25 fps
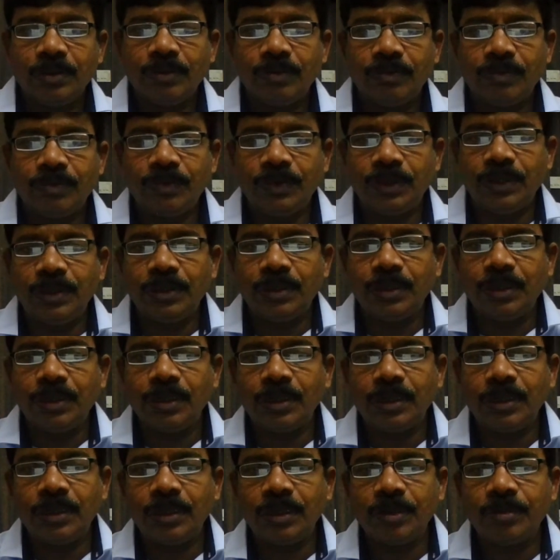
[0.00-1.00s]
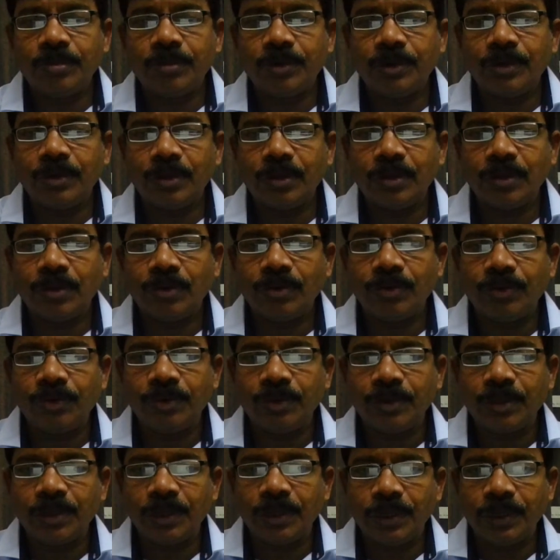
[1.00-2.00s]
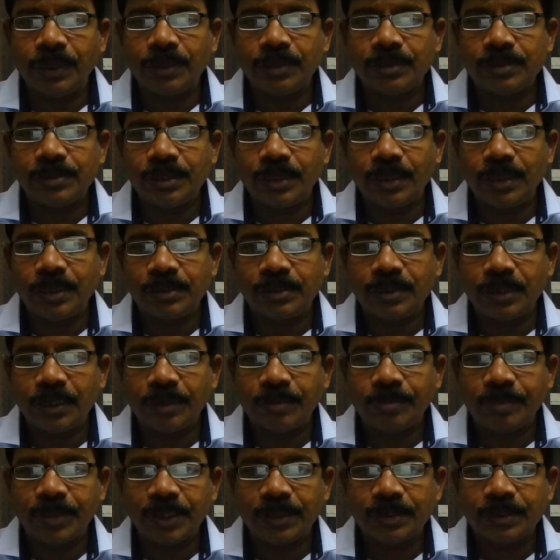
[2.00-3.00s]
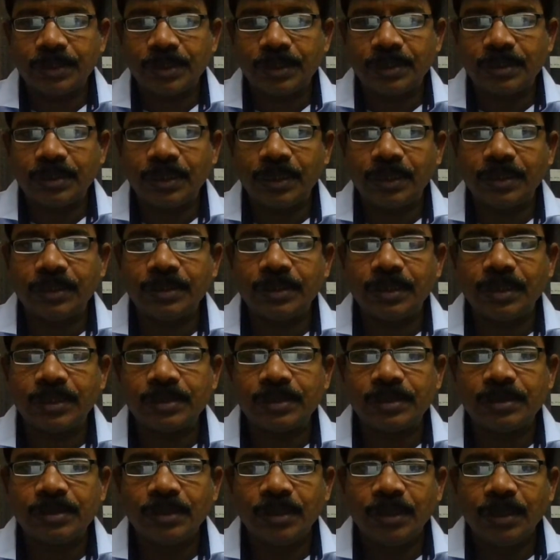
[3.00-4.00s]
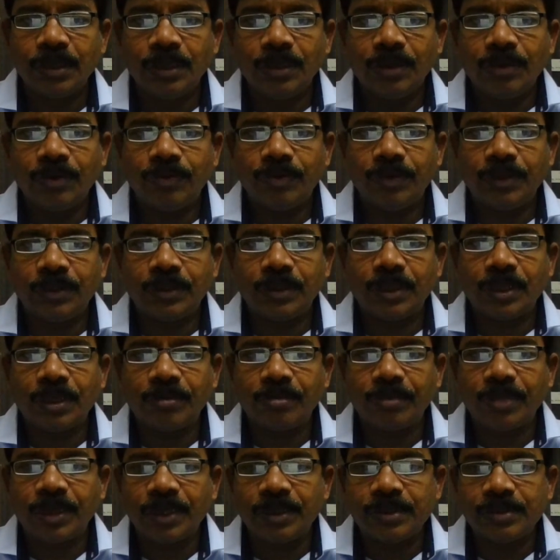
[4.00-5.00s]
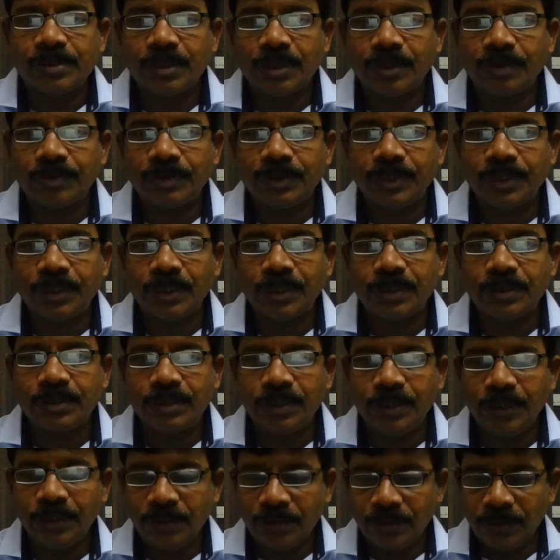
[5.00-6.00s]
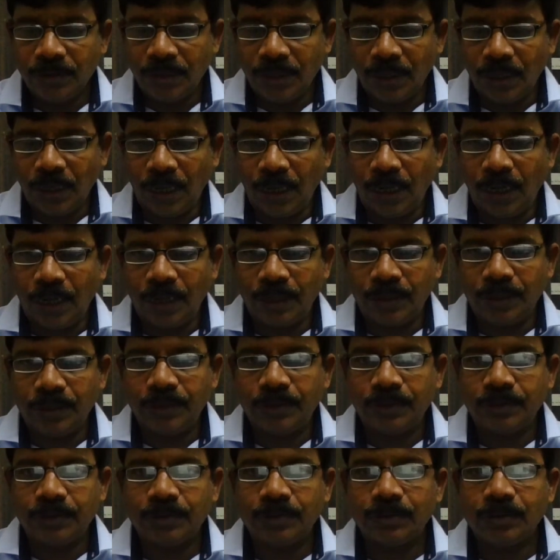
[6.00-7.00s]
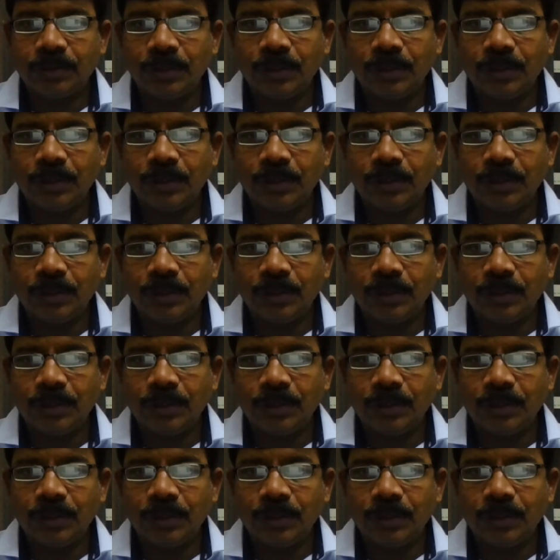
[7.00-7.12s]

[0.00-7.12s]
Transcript: we learned about how to create sales and purchase ledgers with compliance of GST, and